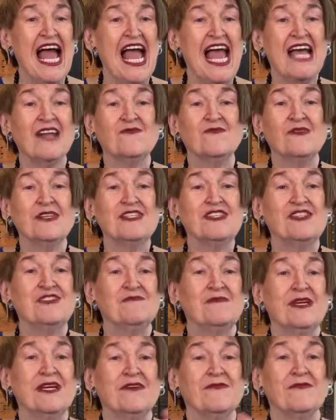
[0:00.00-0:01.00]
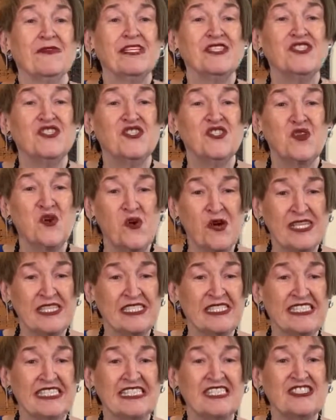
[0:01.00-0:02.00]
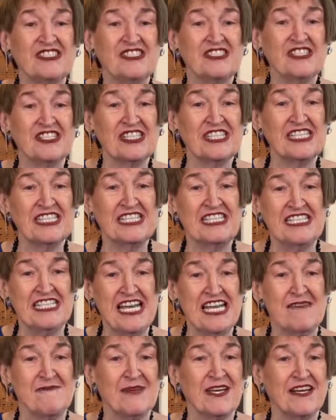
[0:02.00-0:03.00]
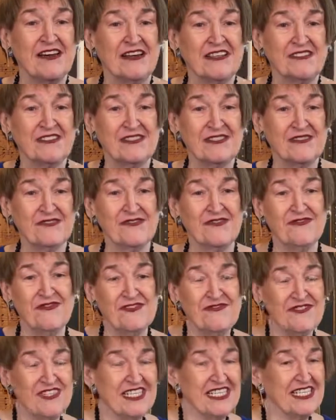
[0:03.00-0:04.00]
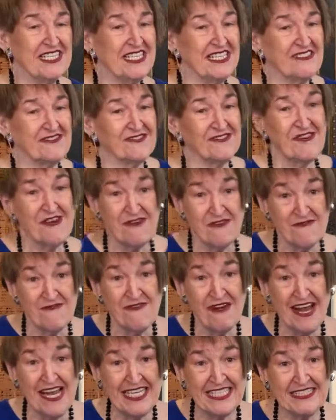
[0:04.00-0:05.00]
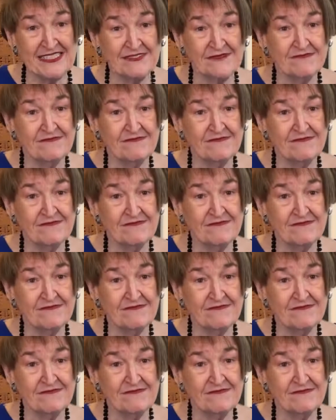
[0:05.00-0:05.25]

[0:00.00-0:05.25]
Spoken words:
and we should be rejoicing still today because of those 15 years, right?